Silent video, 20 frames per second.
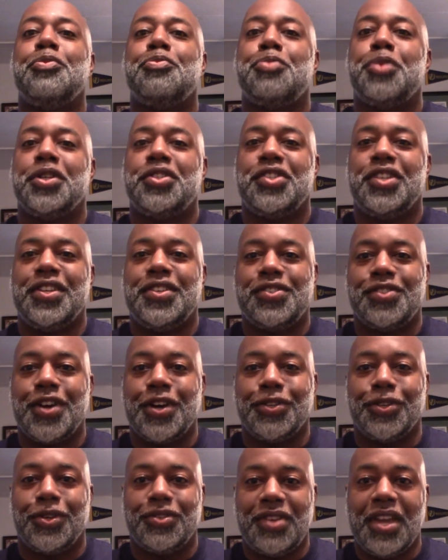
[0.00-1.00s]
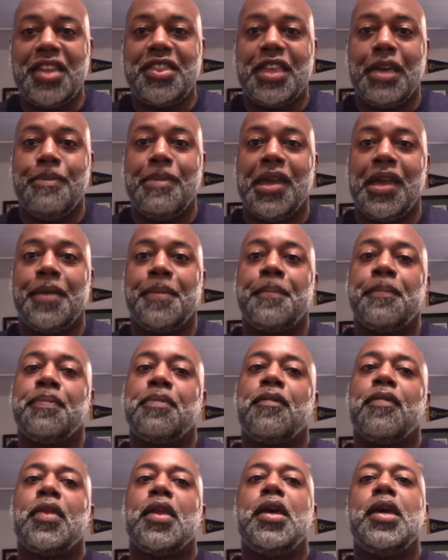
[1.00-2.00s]
but she sucked her teeth at me,
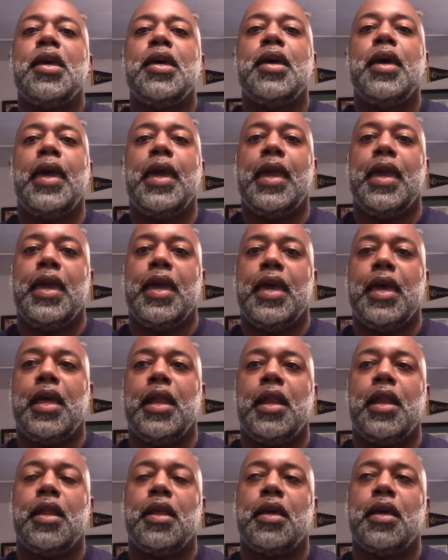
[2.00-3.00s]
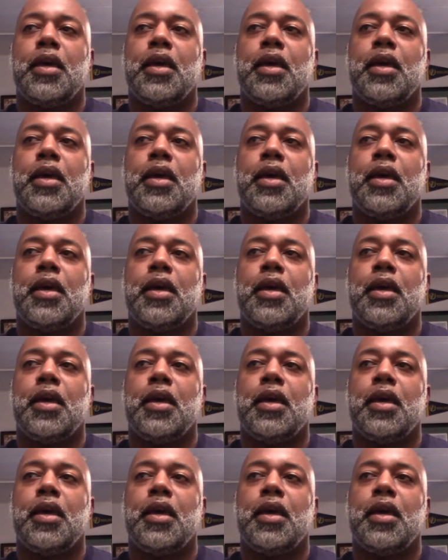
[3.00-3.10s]
and